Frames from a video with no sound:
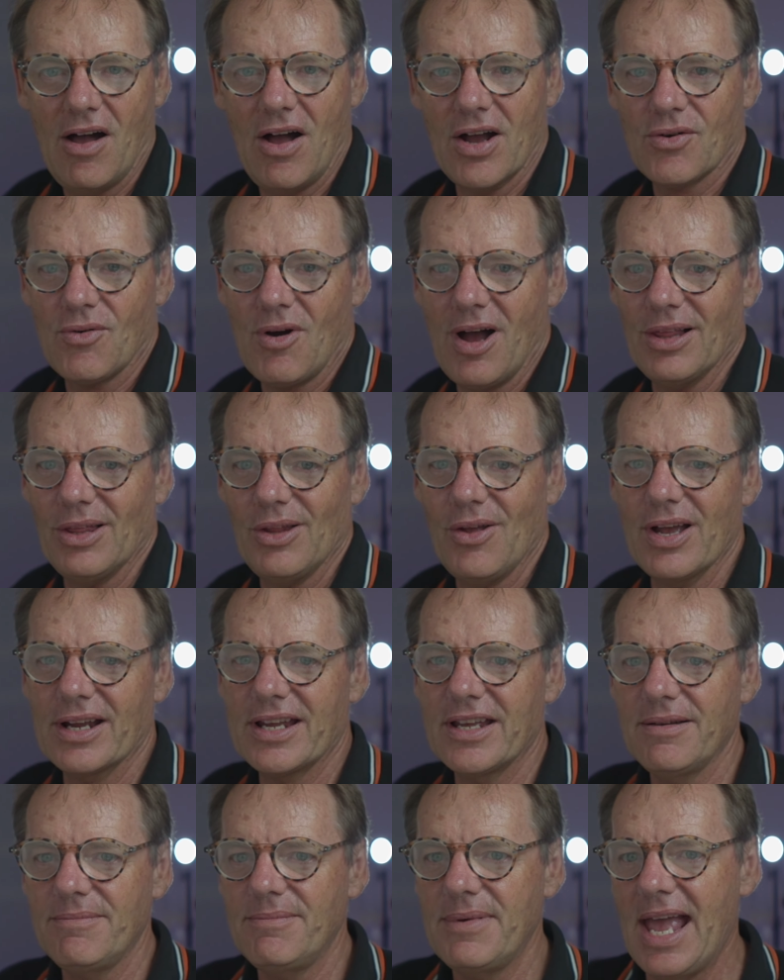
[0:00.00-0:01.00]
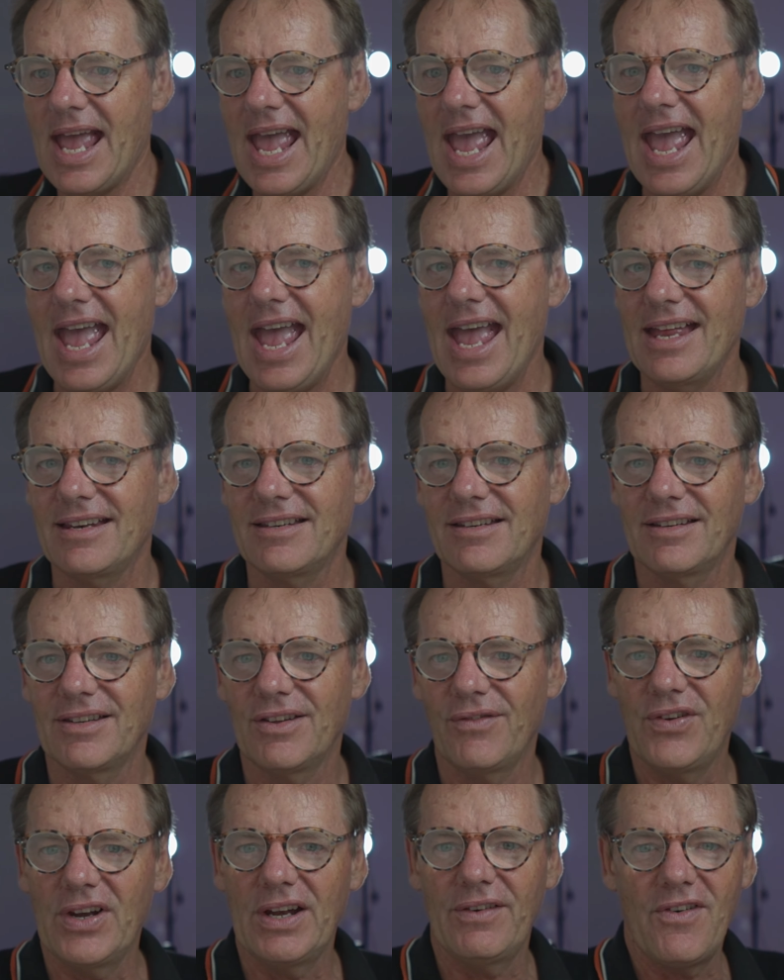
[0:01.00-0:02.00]
I quite like them, and
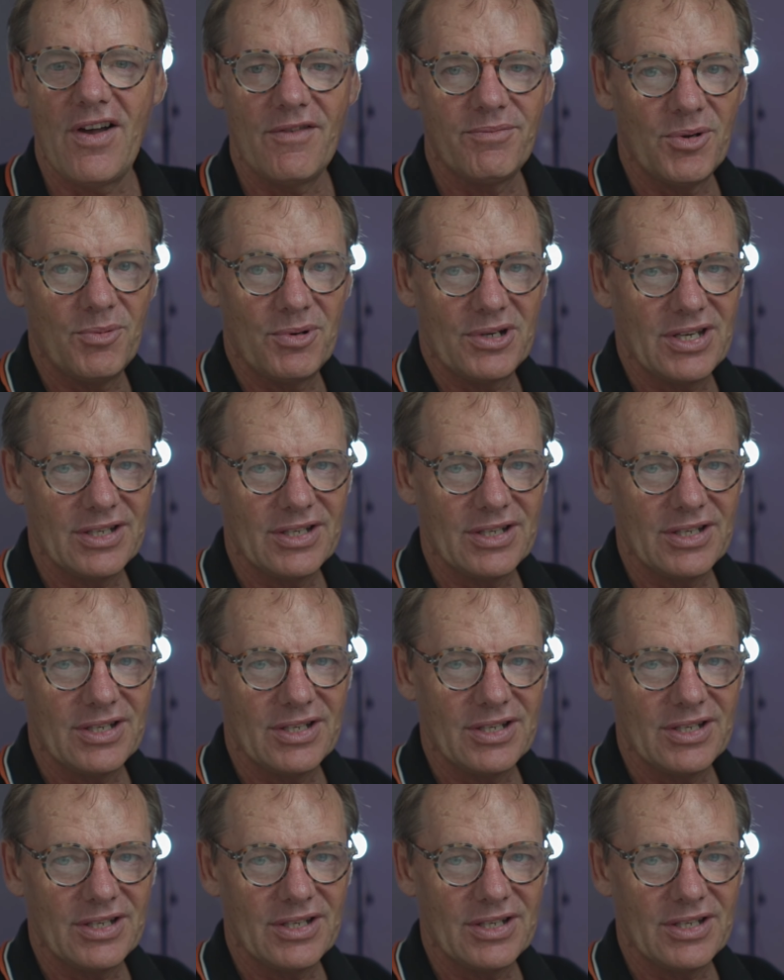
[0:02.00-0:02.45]
the 35mm,